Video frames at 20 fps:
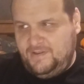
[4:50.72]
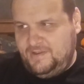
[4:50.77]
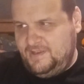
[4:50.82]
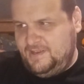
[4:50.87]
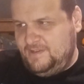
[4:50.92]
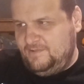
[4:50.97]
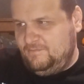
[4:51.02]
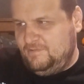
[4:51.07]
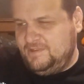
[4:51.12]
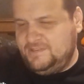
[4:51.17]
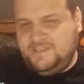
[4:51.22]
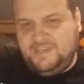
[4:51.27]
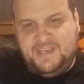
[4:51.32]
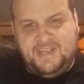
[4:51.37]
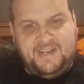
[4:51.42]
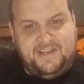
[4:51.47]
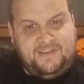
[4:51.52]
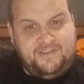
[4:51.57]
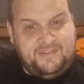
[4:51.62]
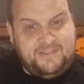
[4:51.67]
It once
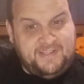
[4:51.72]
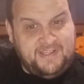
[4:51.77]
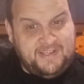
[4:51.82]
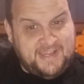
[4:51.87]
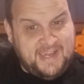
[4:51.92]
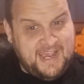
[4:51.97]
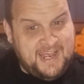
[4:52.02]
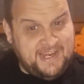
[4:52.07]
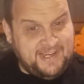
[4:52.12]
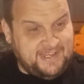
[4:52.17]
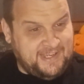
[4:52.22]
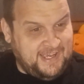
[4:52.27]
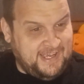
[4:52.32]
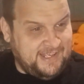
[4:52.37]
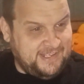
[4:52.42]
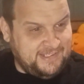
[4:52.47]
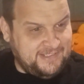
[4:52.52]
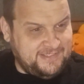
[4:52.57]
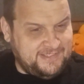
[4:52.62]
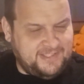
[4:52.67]
again uses the cat
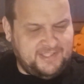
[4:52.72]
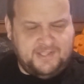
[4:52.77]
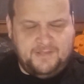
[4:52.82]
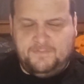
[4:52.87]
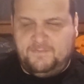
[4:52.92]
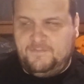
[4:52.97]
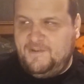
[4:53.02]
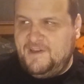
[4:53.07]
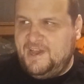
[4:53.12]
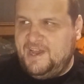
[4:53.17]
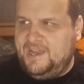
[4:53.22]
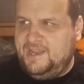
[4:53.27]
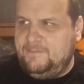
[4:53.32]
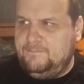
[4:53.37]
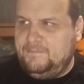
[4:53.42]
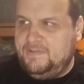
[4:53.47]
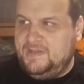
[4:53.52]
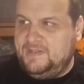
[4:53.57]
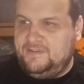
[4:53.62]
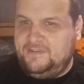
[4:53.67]
gats to find,
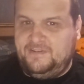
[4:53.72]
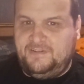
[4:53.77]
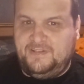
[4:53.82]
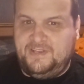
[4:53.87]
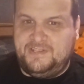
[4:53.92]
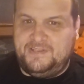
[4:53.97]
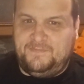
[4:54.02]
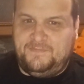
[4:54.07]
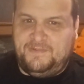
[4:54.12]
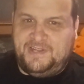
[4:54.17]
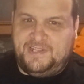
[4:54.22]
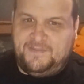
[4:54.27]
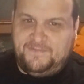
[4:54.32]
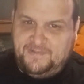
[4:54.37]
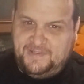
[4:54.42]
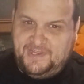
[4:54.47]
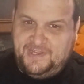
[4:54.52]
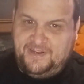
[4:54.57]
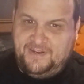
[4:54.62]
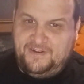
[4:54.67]
but doesn't find the
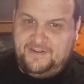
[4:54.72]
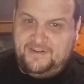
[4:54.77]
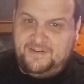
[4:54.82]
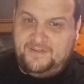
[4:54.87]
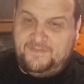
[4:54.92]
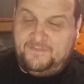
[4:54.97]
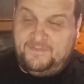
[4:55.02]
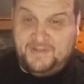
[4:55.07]
player.